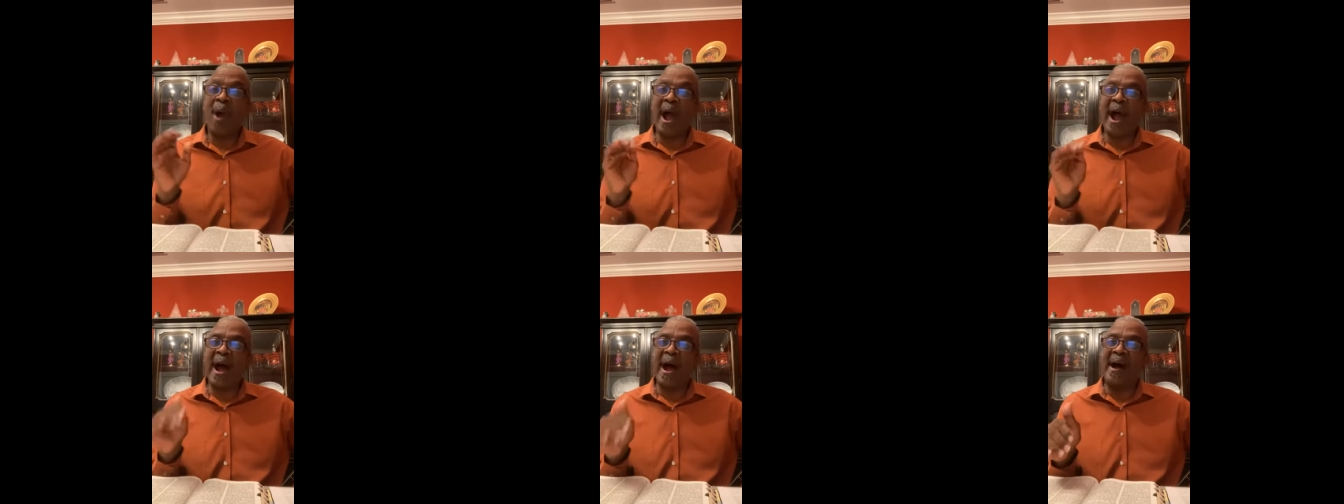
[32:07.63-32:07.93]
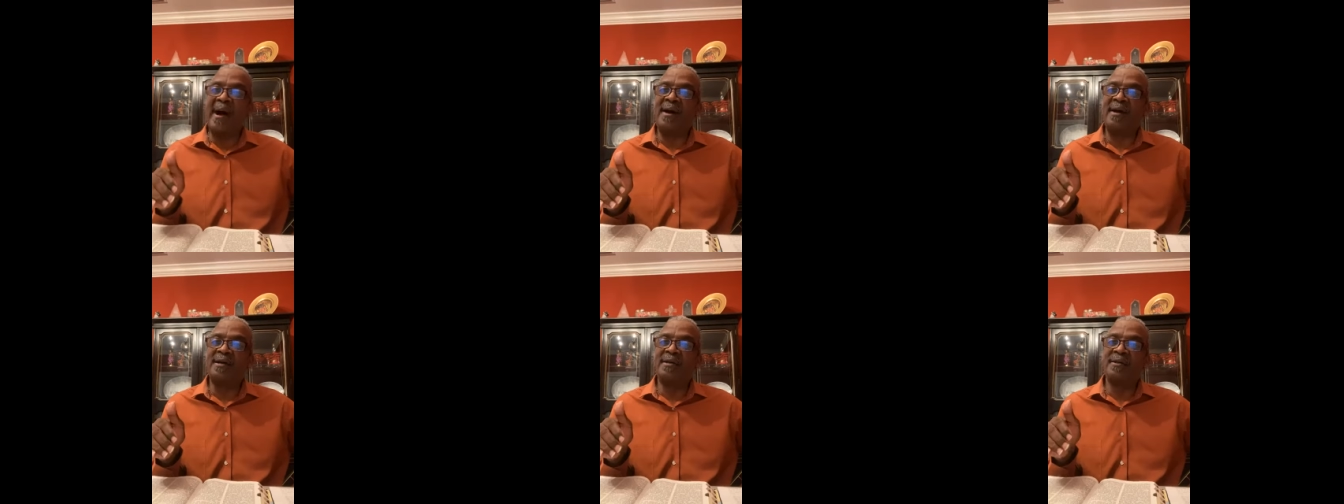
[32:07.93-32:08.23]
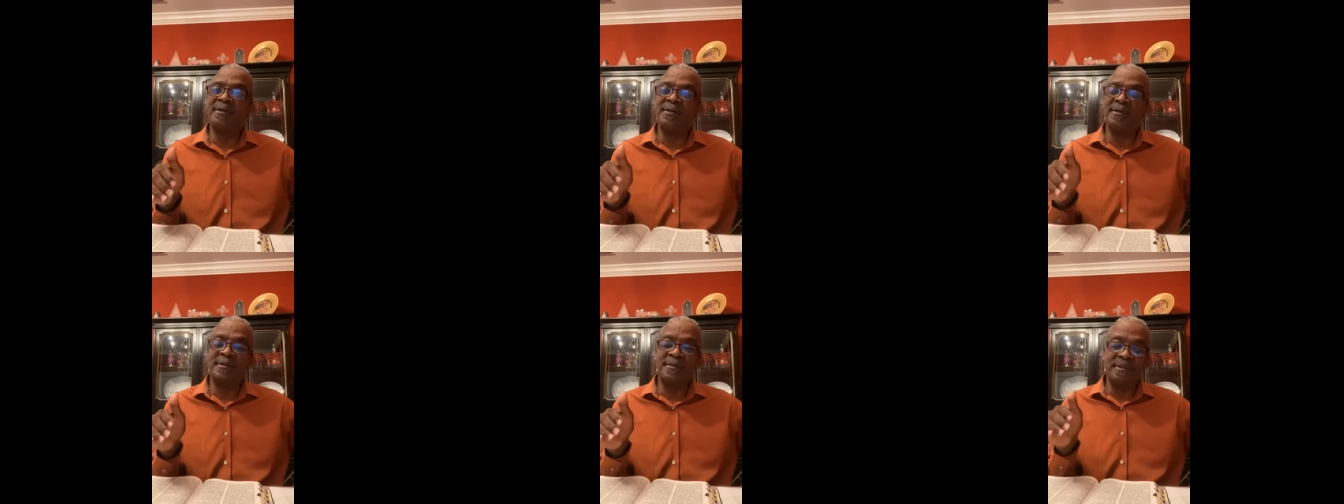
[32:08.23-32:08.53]

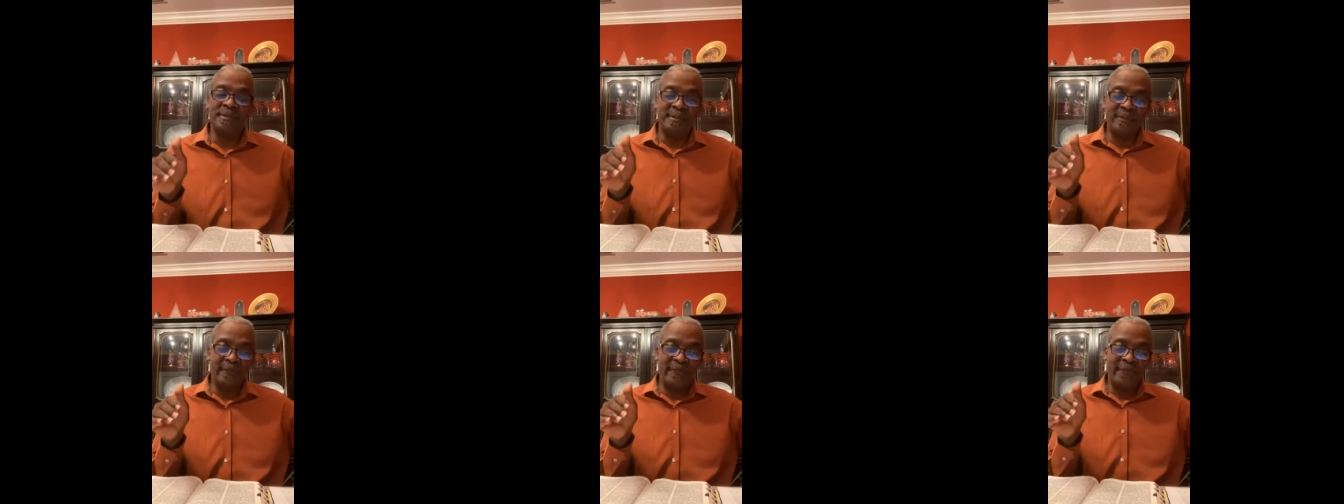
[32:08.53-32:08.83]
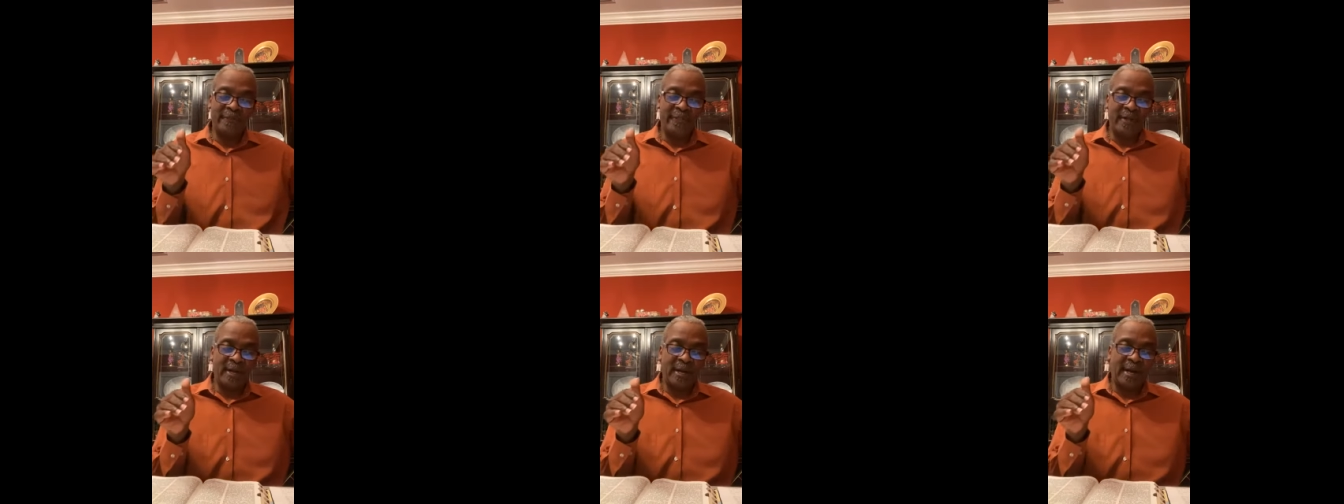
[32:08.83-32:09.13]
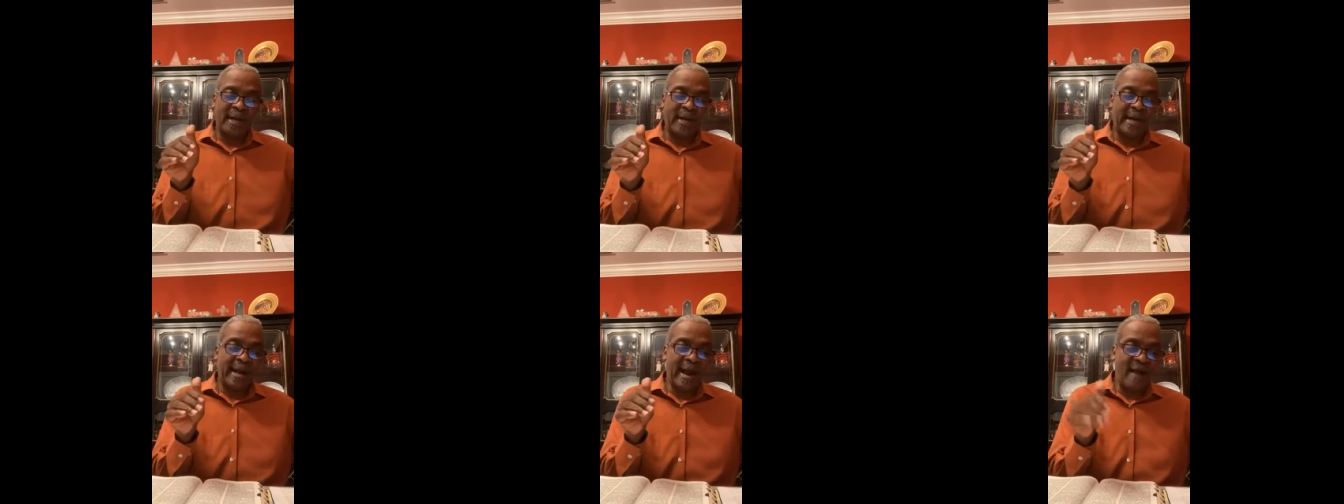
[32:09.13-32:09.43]
while the
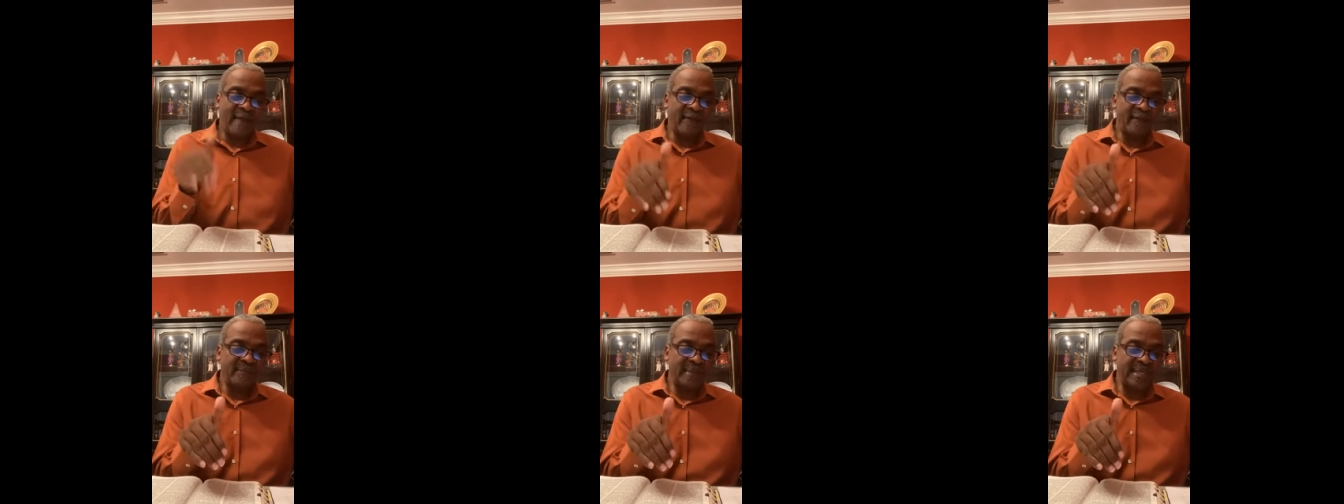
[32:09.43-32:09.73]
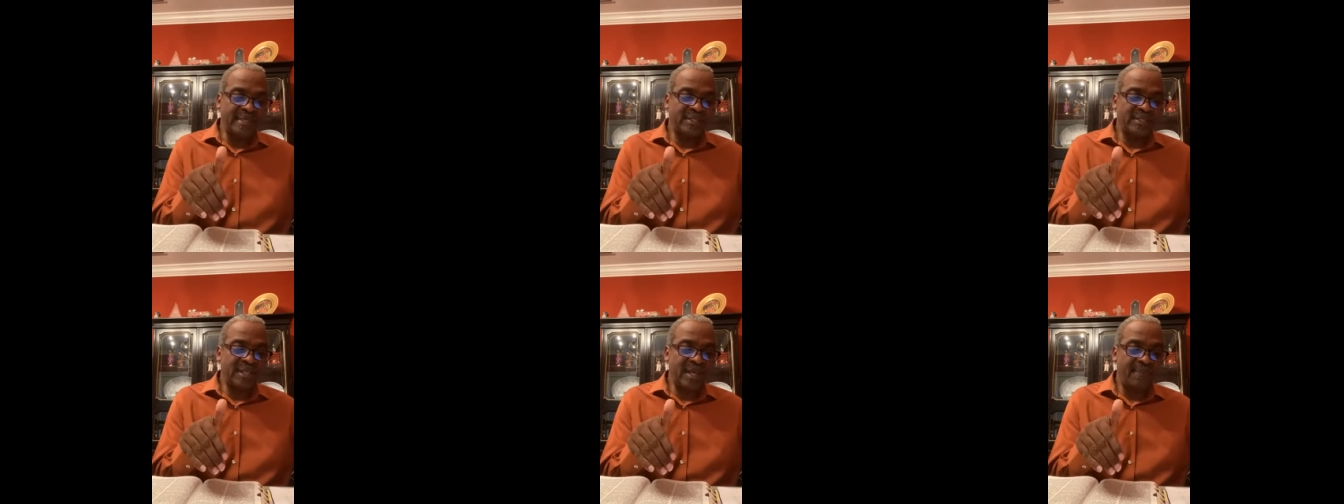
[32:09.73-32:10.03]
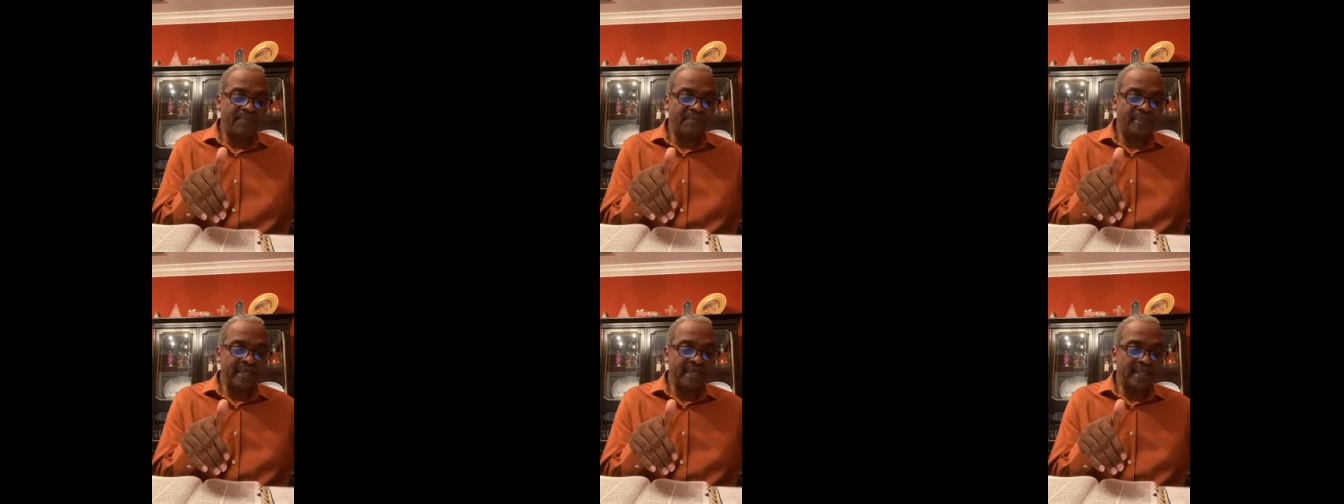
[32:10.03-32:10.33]
government
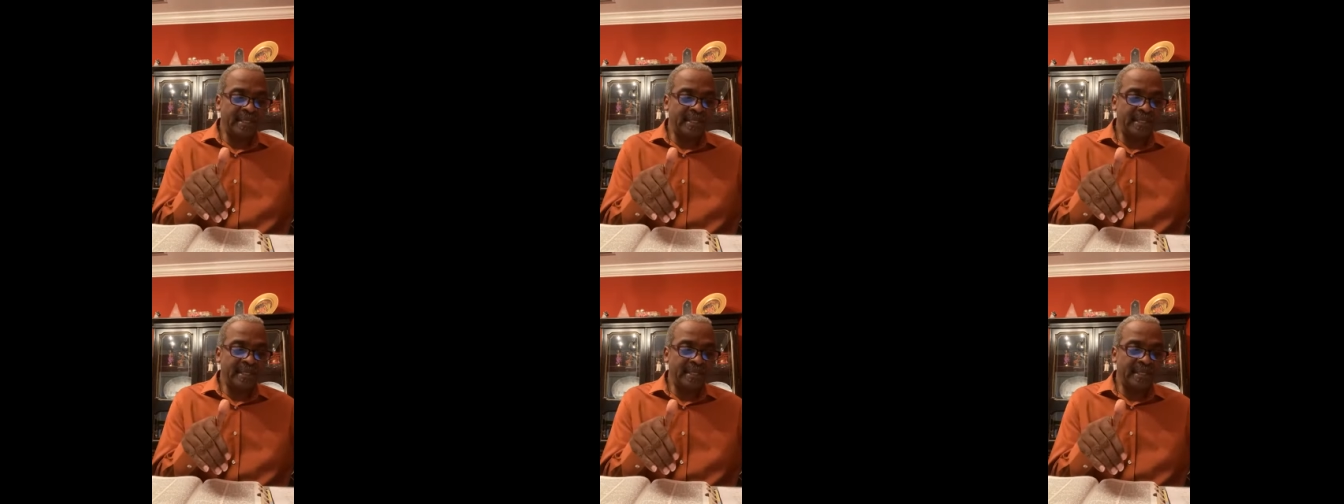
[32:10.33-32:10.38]
shall